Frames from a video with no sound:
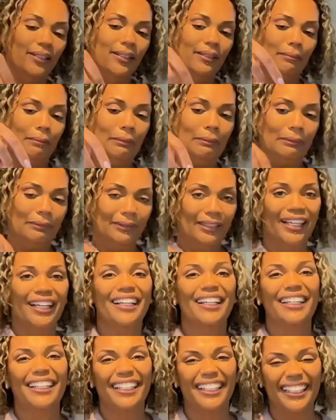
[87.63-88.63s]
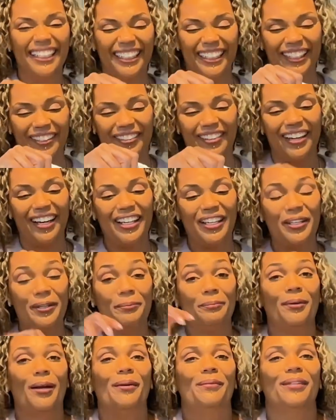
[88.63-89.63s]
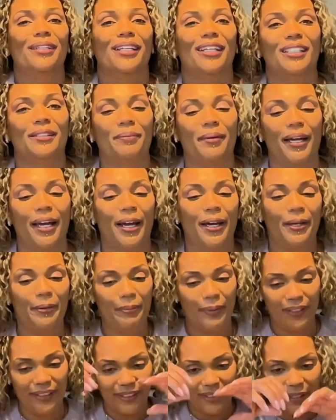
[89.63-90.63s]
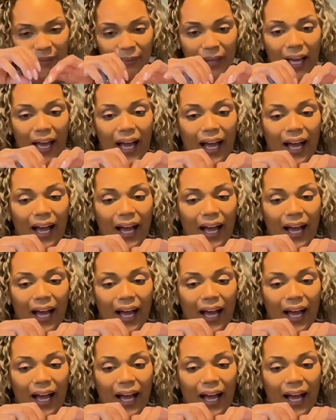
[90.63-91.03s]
Woo. All right, you could probably guess by how I picked it up.